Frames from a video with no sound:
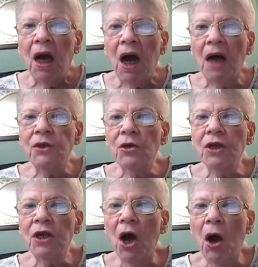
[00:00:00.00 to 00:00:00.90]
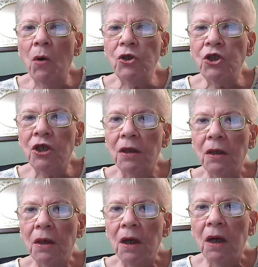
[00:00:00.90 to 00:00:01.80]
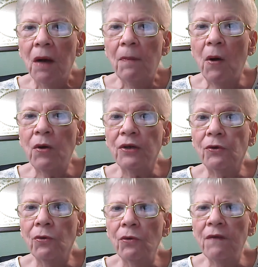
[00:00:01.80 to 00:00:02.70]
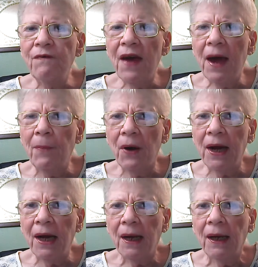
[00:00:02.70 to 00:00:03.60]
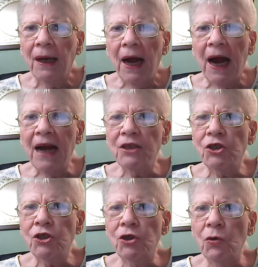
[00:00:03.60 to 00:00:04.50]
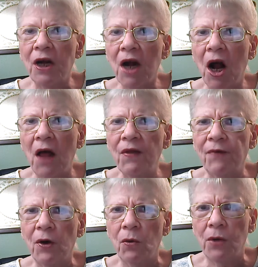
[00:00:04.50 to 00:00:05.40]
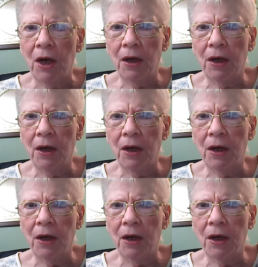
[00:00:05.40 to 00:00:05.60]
under the coat, poke it through the fabric, and shoot it on the food.